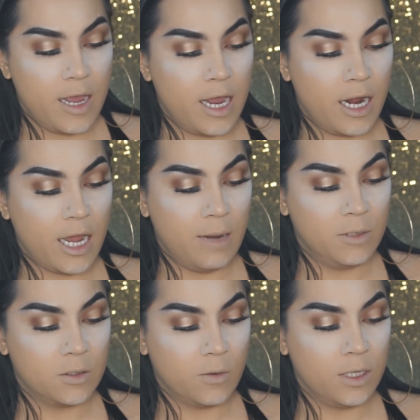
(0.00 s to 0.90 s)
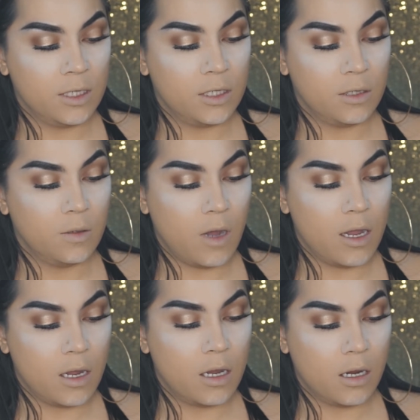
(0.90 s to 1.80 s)
and I'm just going
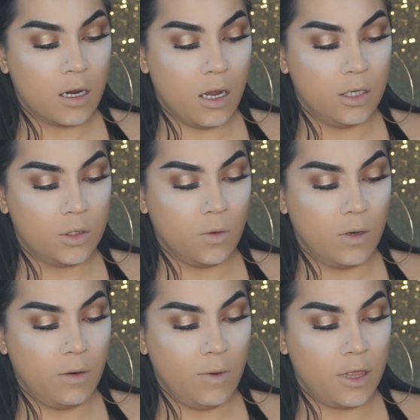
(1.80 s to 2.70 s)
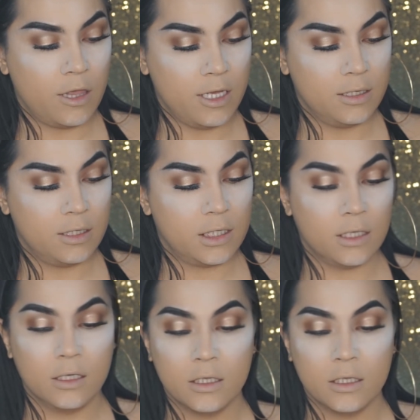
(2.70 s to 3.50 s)
to contour with this.